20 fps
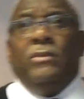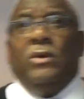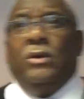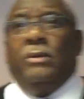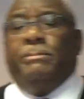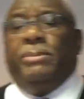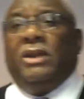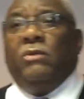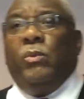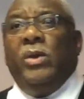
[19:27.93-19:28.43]

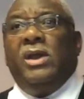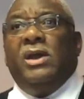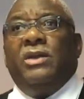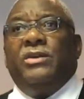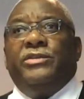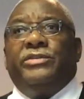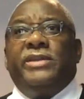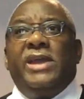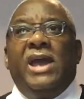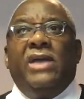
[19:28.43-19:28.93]
But if we can
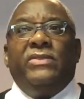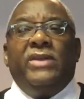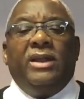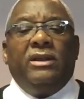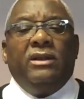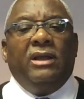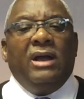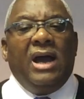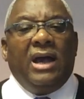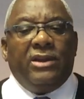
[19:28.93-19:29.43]
understand
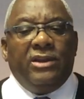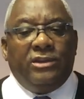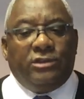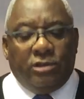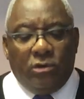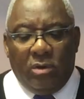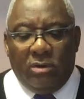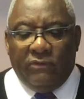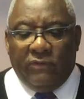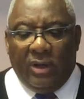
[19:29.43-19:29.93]
that God is
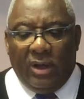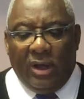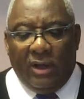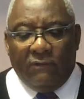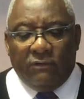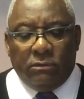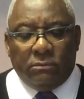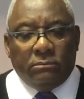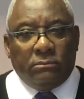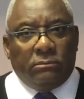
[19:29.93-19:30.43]
so
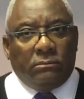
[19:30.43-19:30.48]
involved